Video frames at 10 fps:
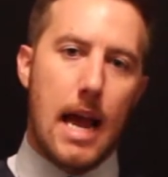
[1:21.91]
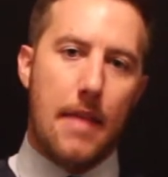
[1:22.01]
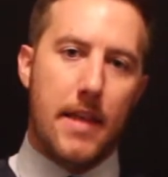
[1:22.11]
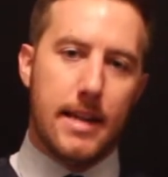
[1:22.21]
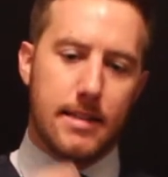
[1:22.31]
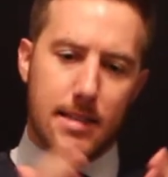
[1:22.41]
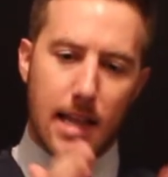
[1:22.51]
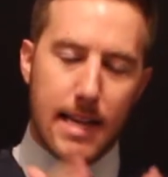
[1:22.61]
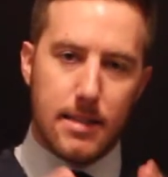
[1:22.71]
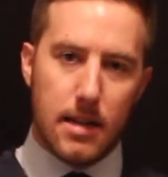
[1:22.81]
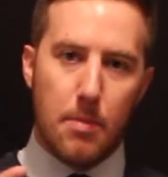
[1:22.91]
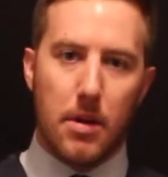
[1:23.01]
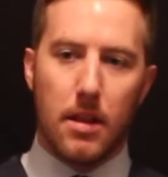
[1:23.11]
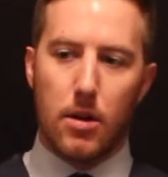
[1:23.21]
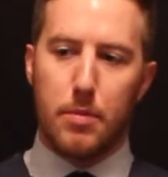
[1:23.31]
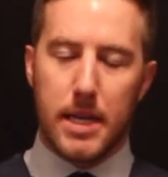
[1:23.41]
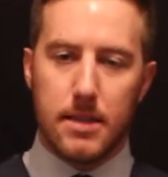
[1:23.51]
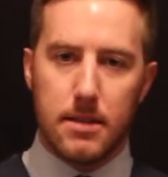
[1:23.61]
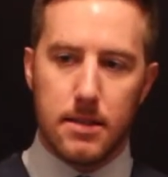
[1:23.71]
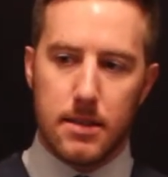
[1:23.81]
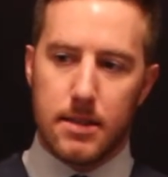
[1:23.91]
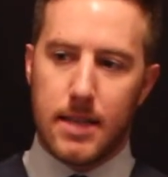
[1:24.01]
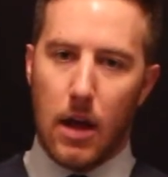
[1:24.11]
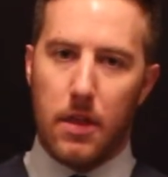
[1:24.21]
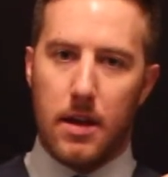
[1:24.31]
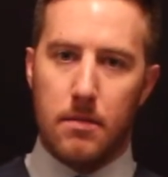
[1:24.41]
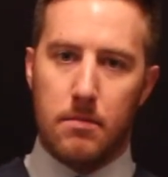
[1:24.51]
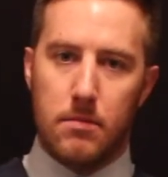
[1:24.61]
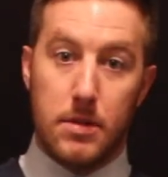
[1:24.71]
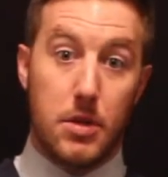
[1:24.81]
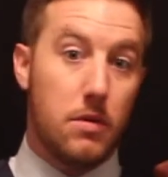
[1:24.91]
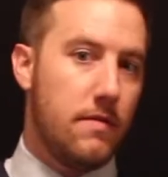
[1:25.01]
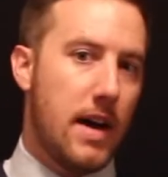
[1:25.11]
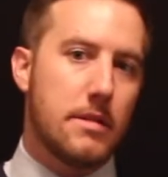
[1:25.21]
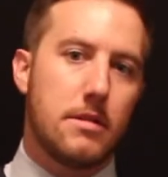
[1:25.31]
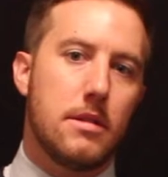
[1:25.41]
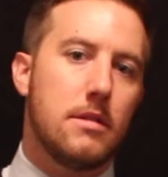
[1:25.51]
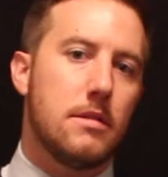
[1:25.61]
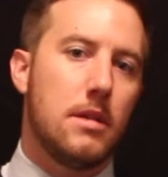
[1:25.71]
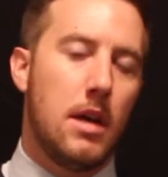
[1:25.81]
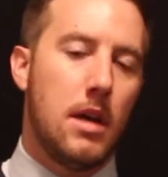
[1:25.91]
and then slice it up into little pieces and sell them to investors.